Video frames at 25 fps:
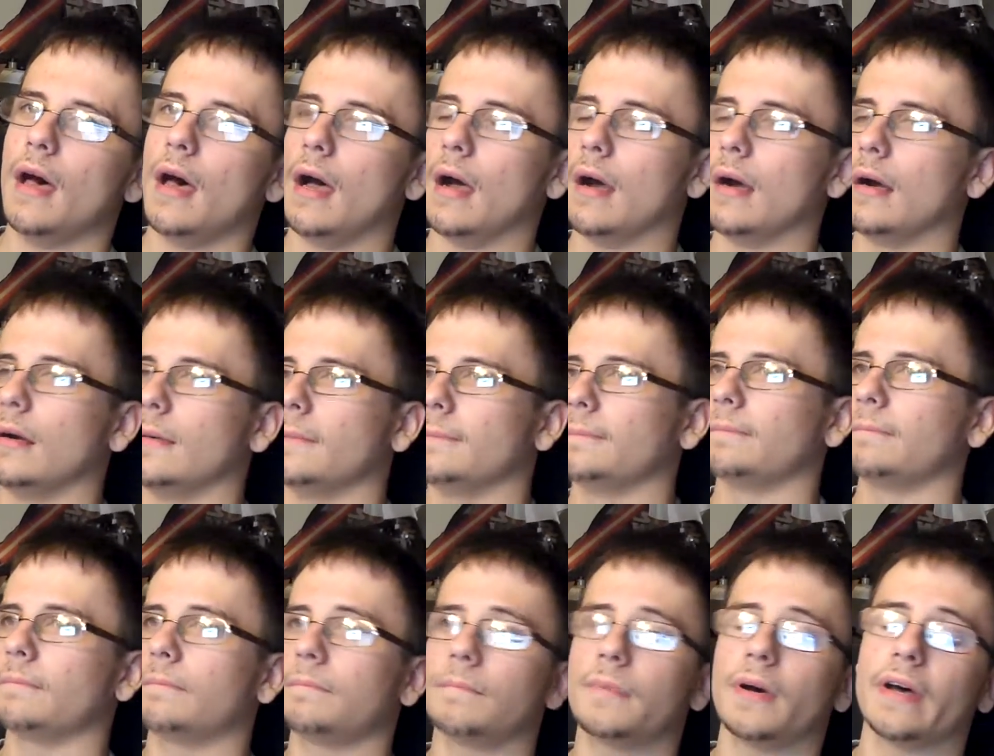
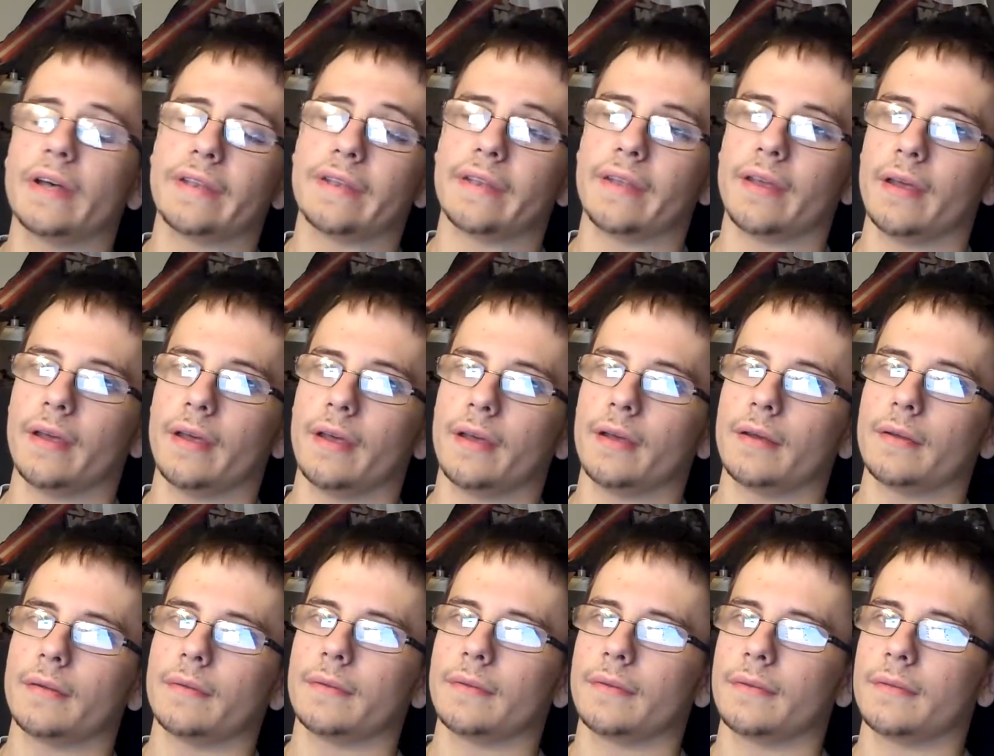Um, but
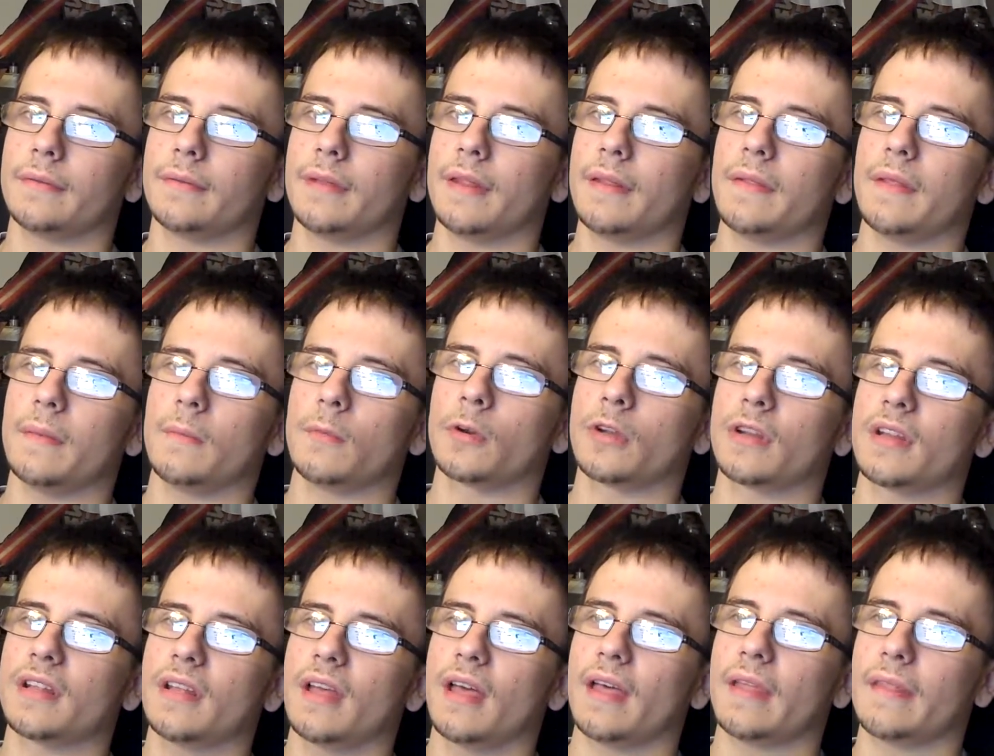uh, and then we're
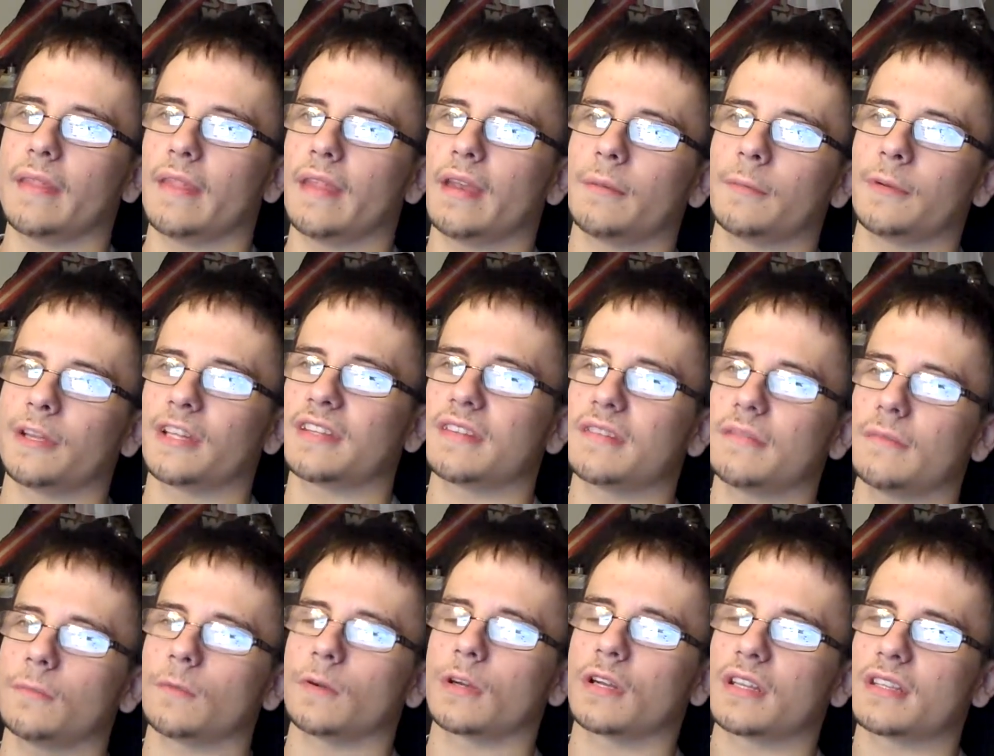gonna and then I'm gonna
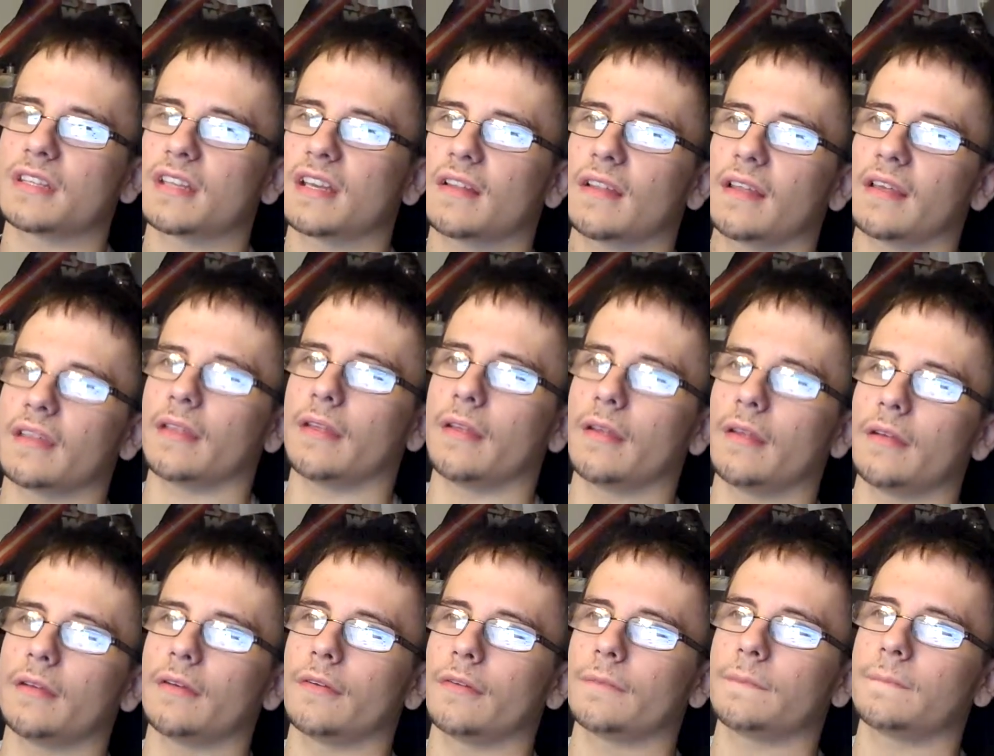we're gonna take like
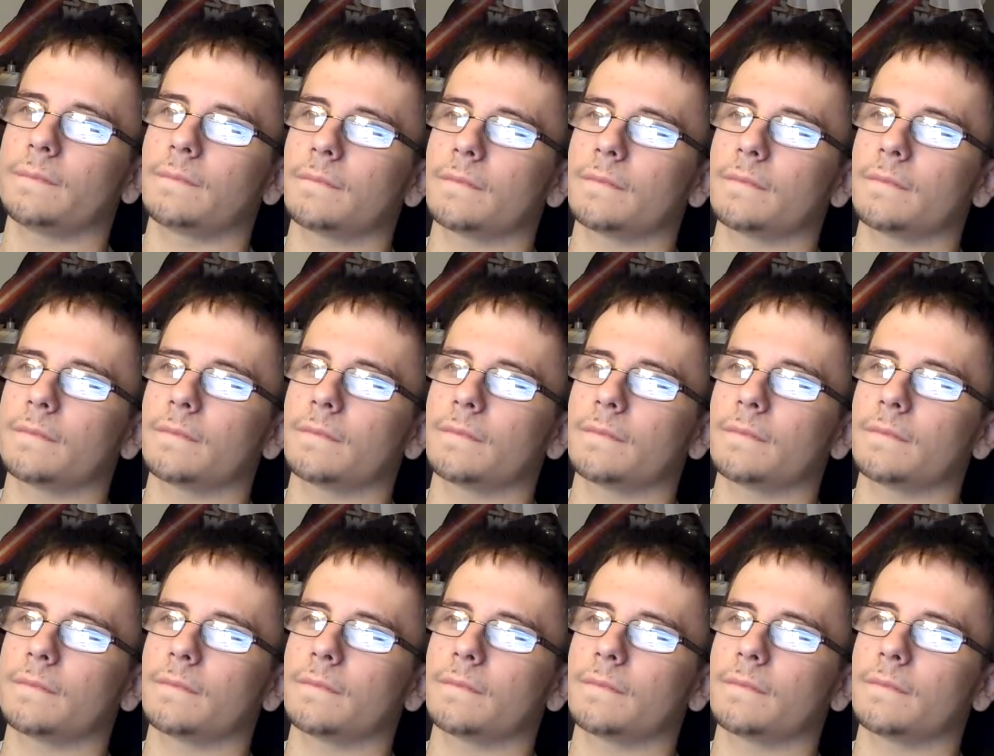a,